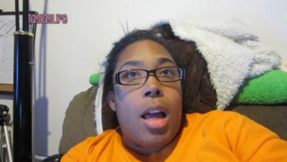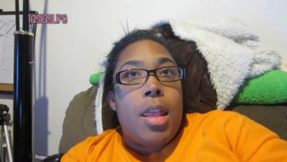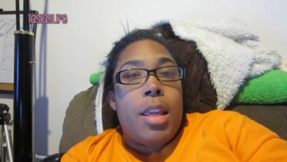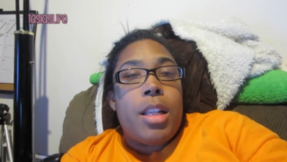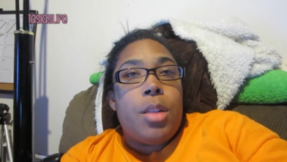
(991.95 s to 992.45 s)

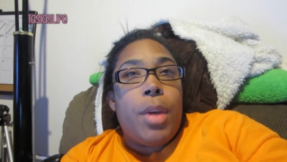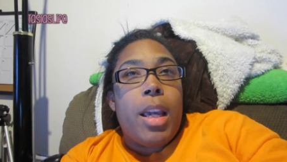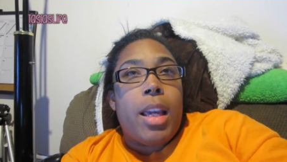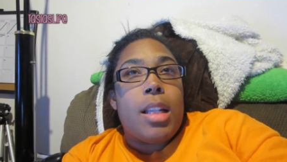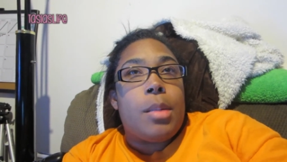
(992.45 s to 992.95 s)
This
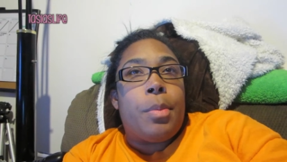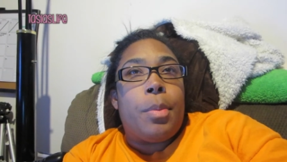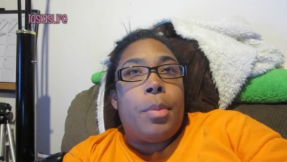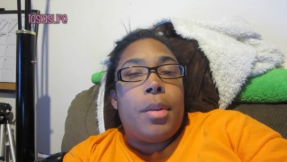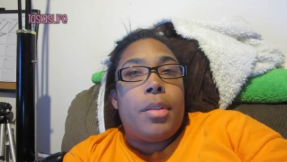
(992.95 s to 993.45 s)
week is
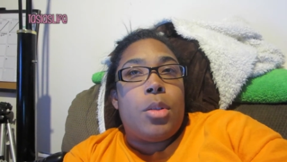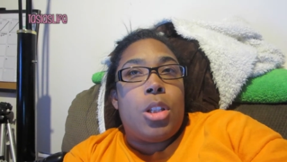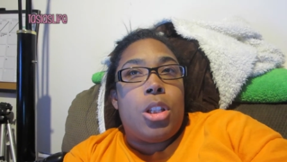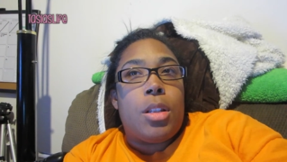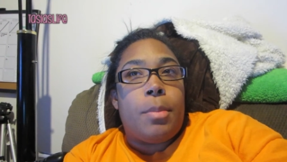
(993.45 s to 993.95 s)

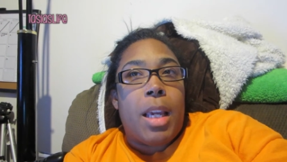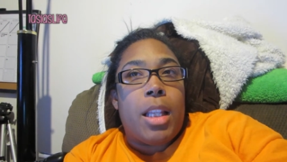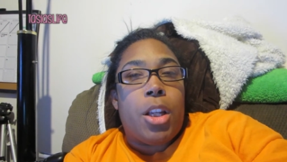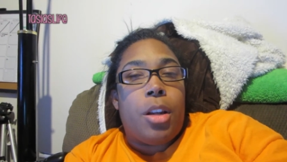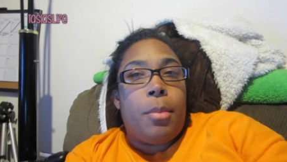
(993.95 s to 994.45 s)
just
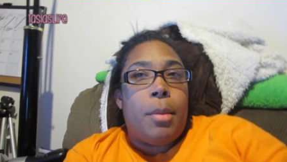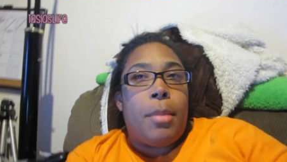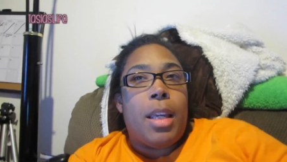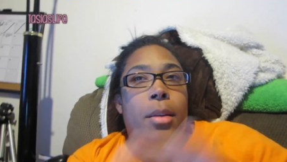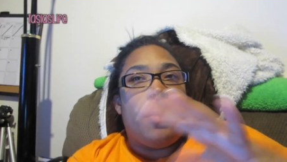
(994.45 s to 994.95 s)
mainly gonna be
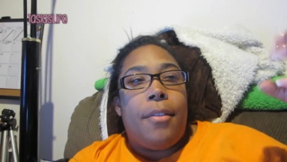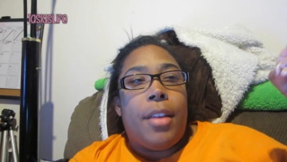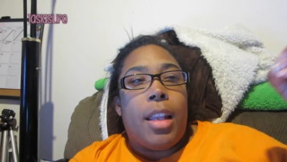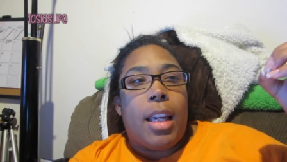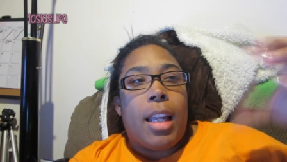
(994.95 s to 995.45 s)
me
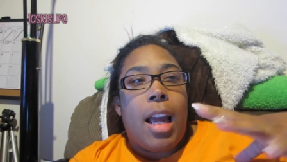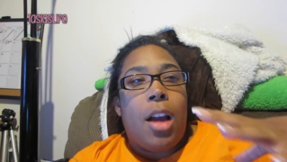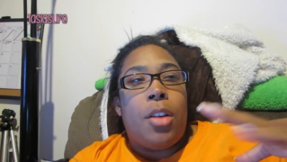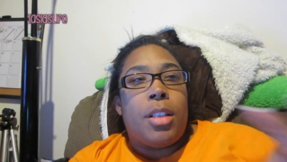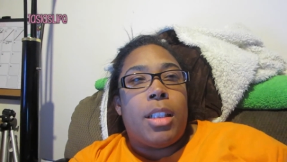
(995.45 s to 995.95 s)
feeling it
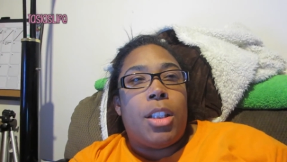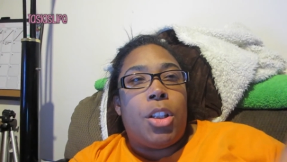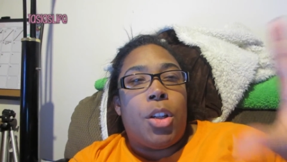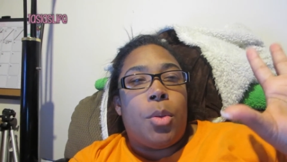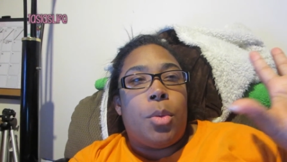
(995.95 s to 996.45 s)
out, like,
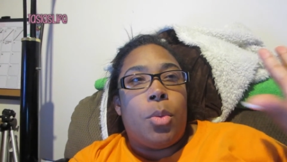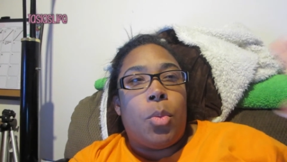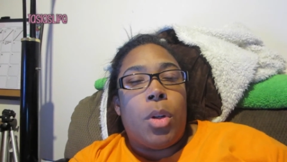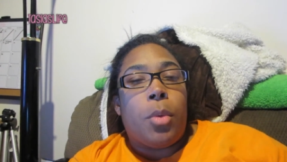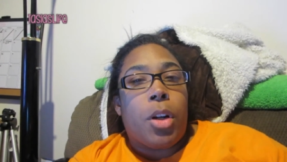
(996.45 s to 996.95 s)
you know,
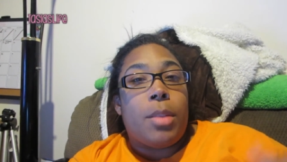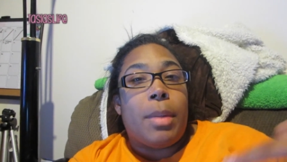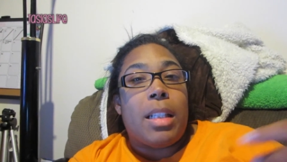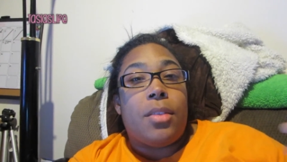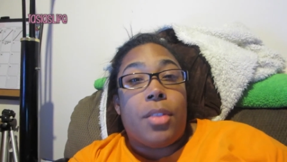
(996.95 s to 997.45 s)
what works
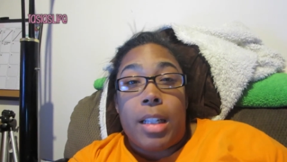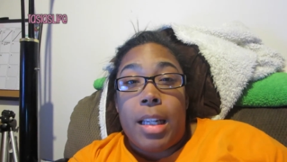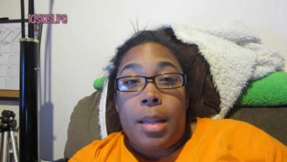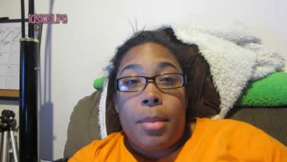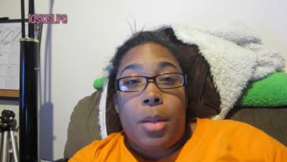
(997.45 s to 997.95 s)
best for
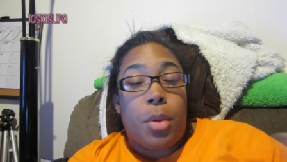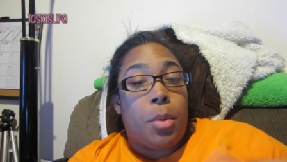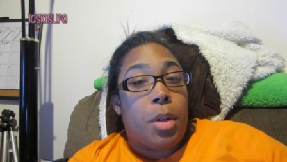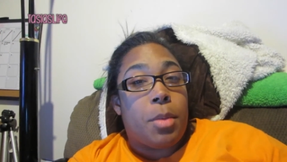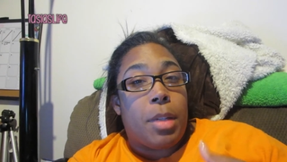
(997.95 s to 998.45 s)
him and what
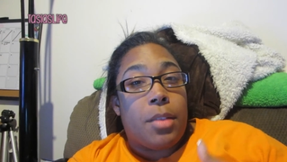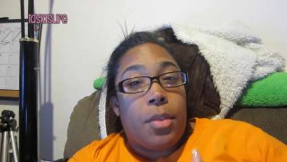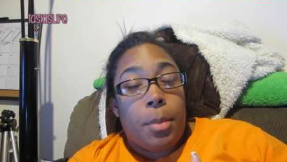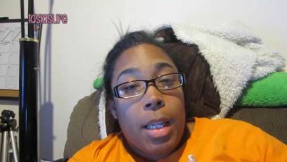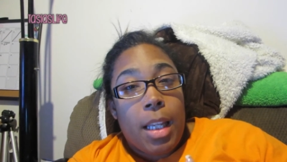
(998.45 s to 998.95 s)
works best
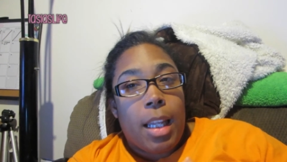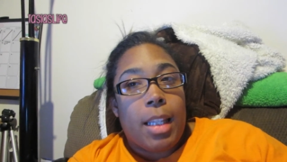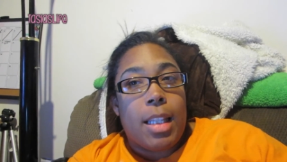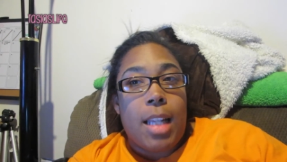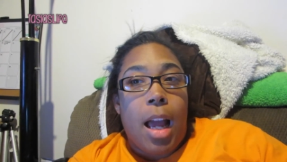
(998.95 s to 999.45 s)
for me,
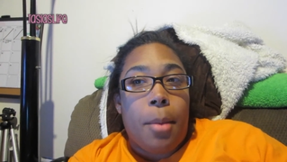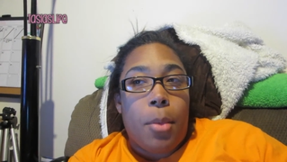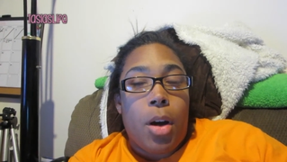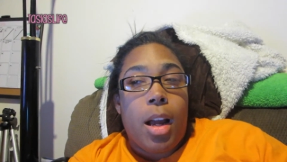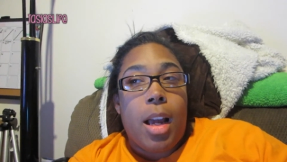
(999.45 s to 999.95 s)
like the time
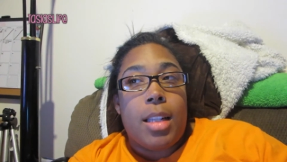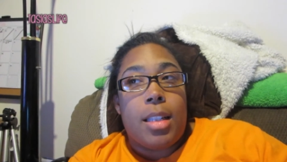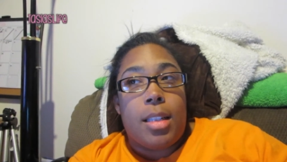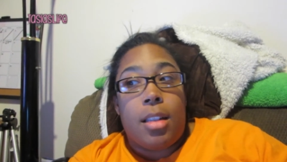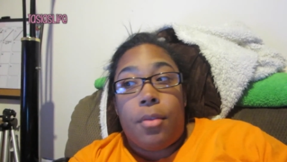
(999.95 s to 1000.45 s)
wise
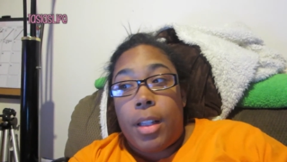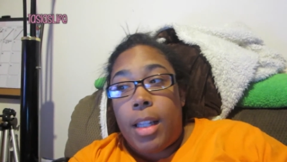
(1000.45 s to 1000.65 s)
and stuff like